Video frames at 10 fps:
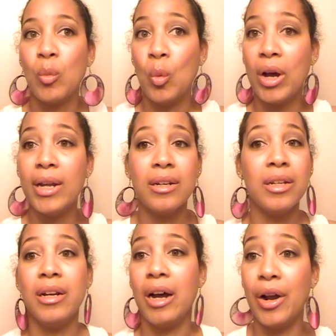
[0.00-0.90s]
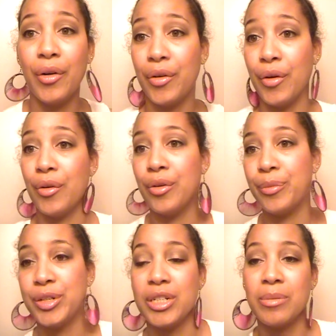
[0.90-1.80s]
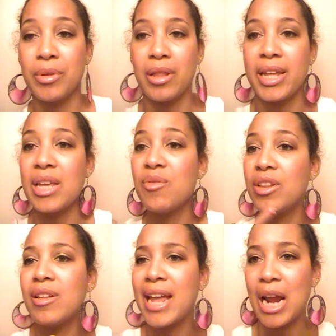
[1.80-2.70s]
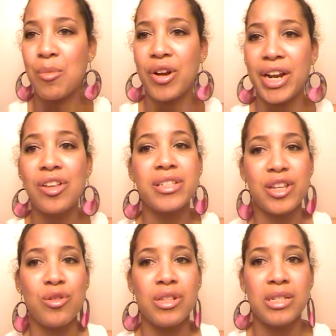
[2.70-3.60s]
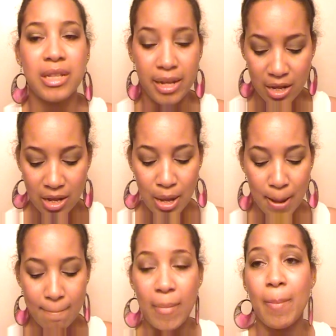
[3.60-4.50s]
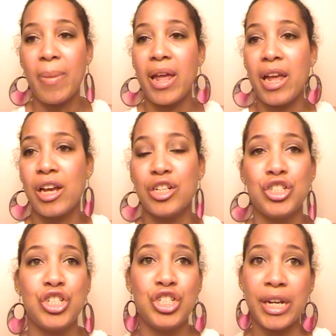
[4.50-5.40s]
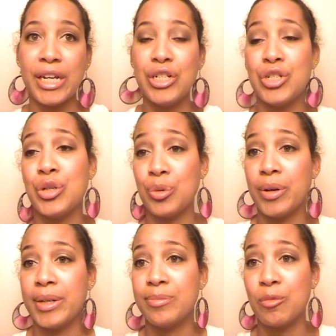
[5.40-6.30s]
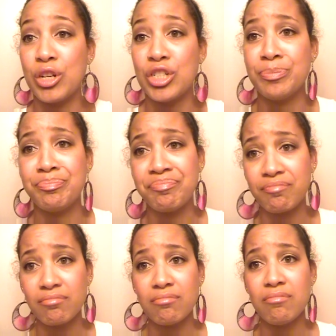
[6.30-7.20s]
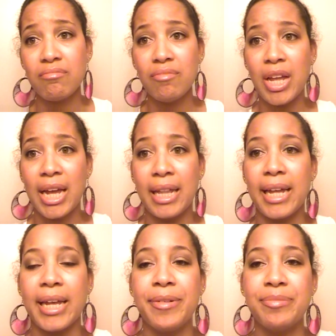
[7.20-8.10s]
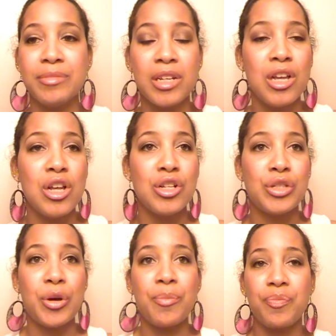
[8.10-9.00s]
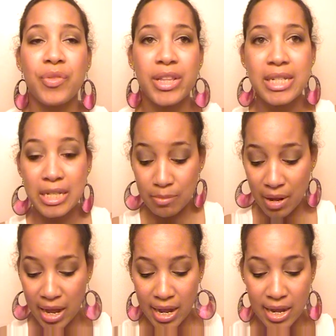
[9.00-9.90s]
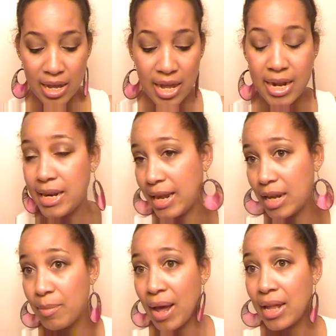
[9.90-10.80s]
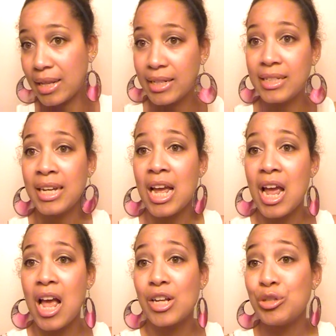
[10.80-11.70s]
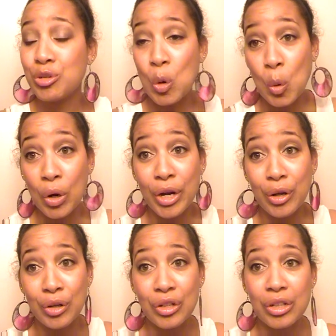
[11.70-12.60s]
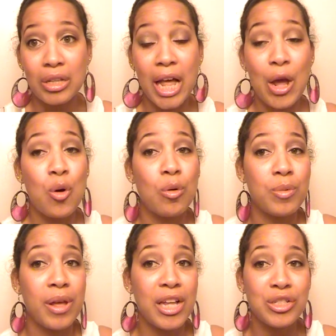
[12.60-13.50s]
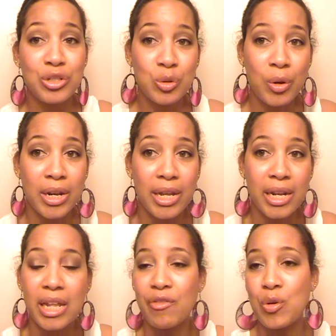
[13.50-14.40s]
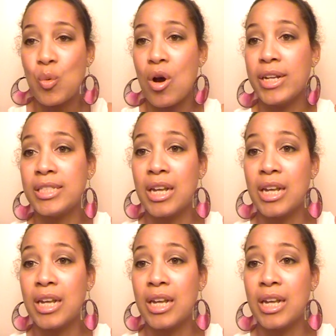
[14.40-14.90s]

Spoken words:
what? I don't know, but she has something. Like, even on the camera right here, it's like you can see like a pink sheen to it, which I like it. So this is my Naked Palette tutorial. I hope you guys enjoyed it. If you want